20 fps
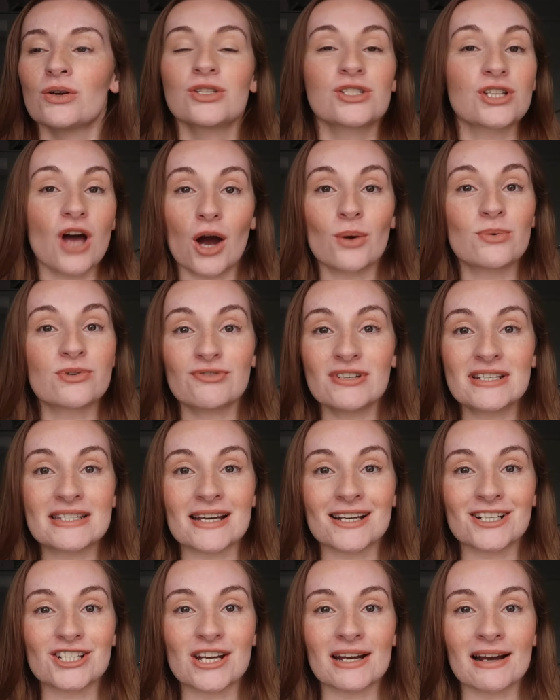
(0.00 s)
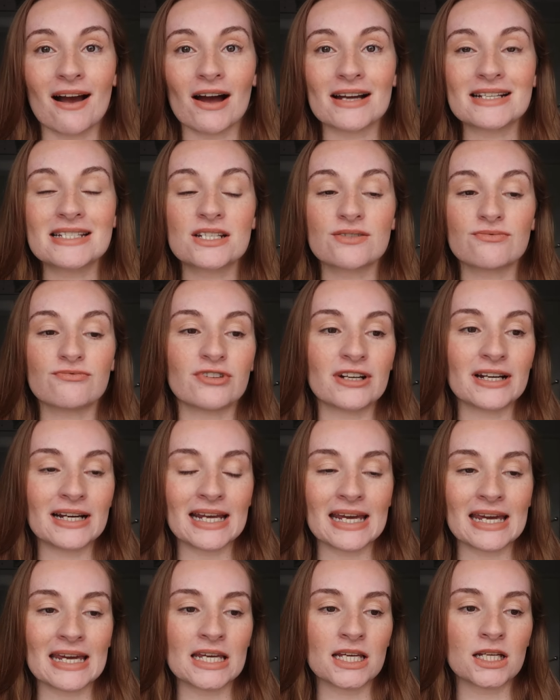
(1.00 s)
So I was researching. I didn't
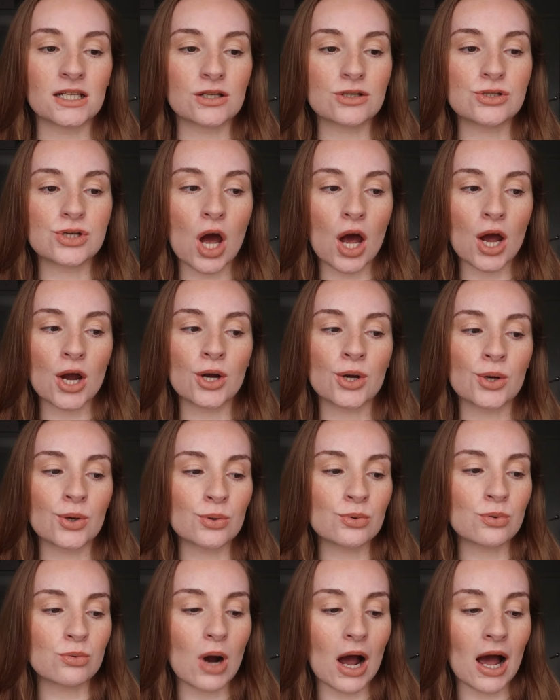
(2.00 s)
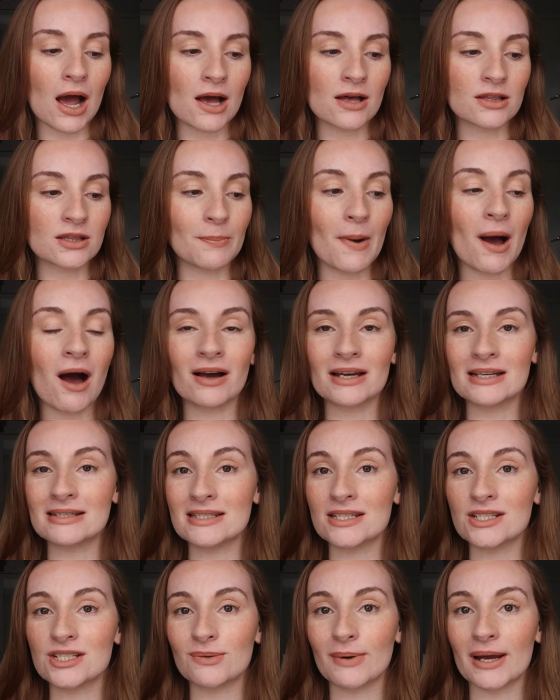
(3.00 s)
really know the parking
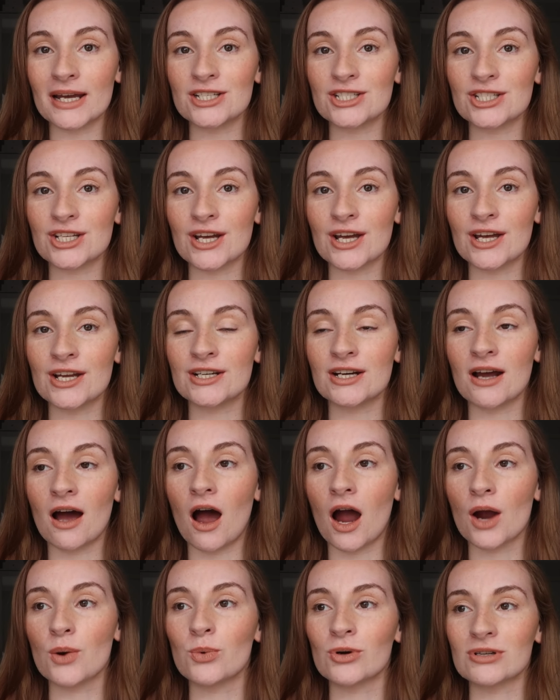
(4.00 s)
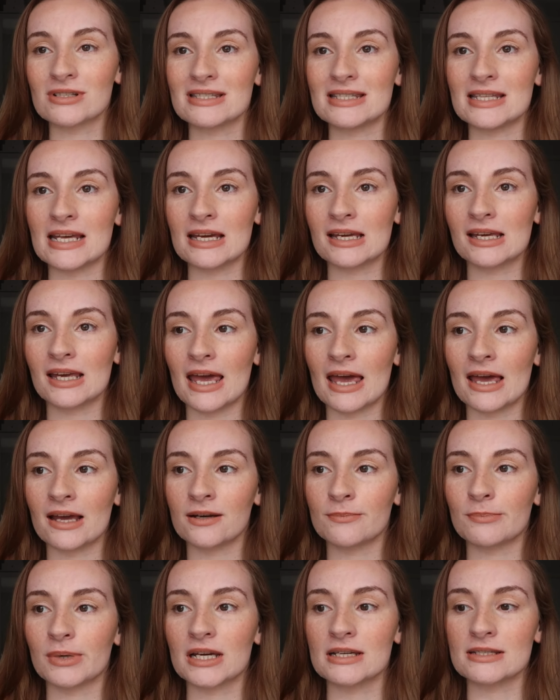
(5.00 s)
situation. I was
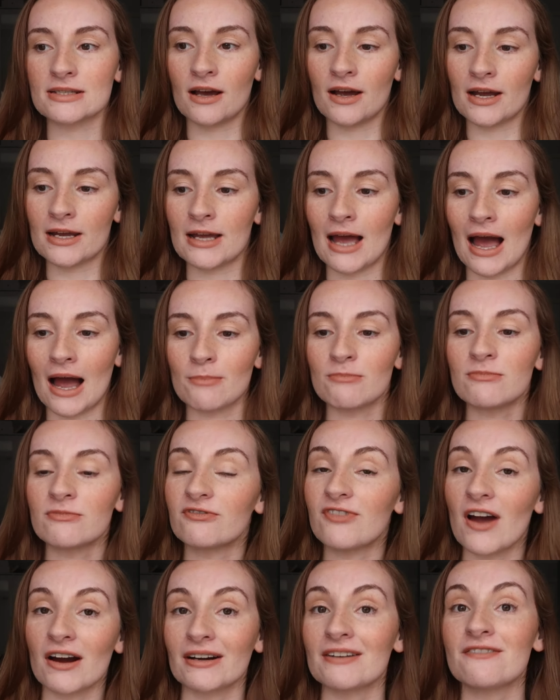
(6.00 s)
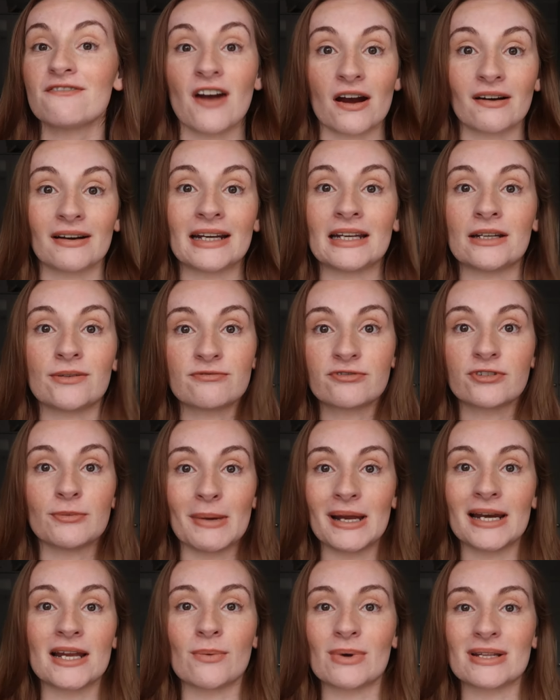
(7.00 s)
thinking, because I am very, very
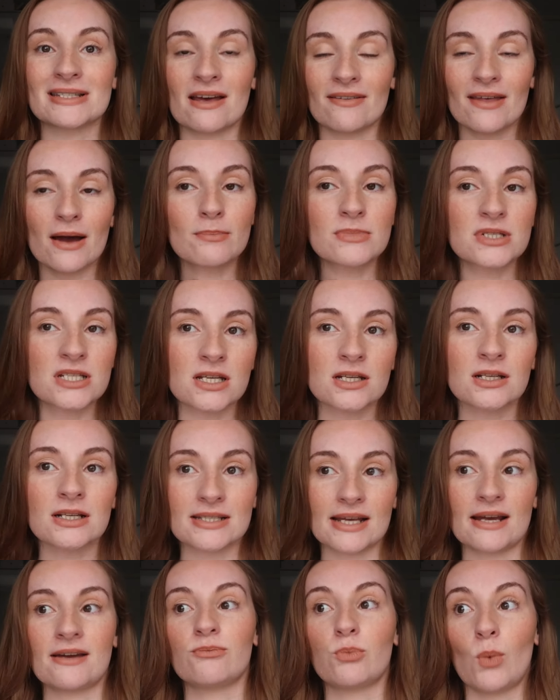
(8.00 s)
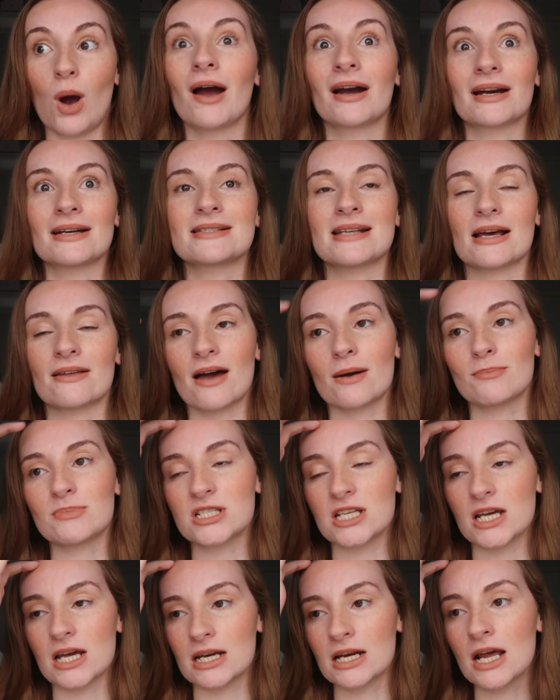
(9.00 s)
familiar with Southampton because I work in
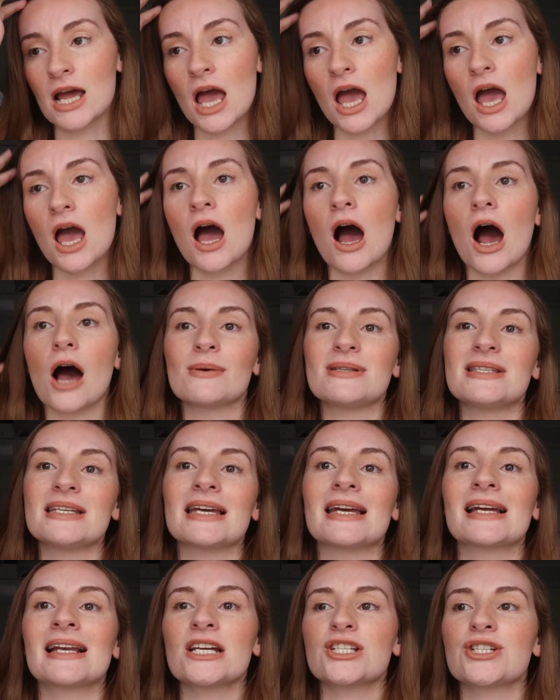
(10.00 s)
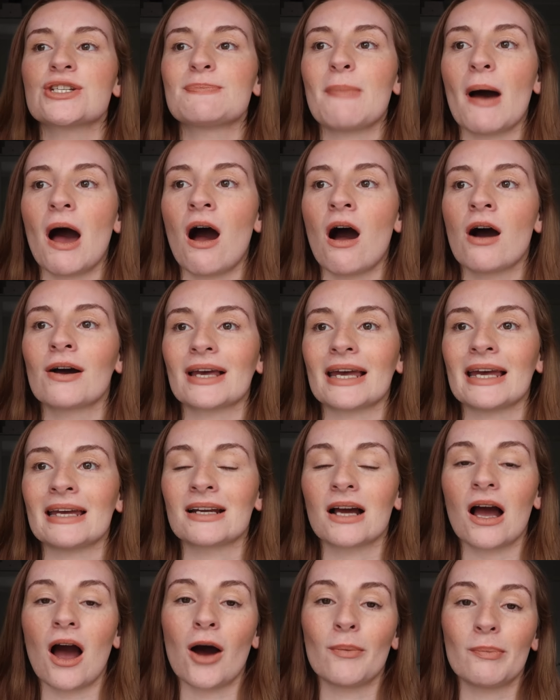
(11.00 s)
Southampton, I was thinking let's just park
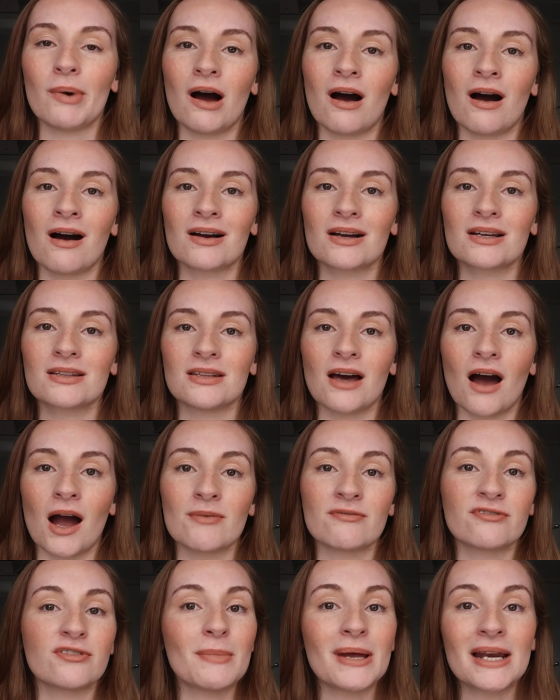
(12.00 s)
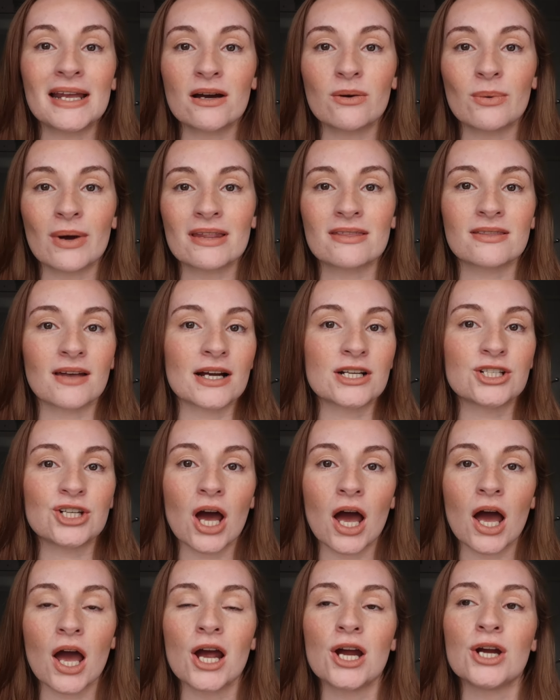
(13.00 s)
in a car park that I'm familiar with, that I
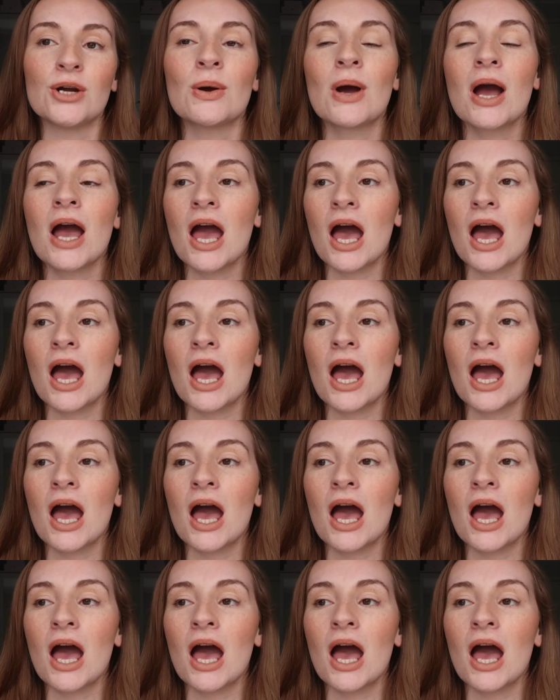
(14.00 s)
know.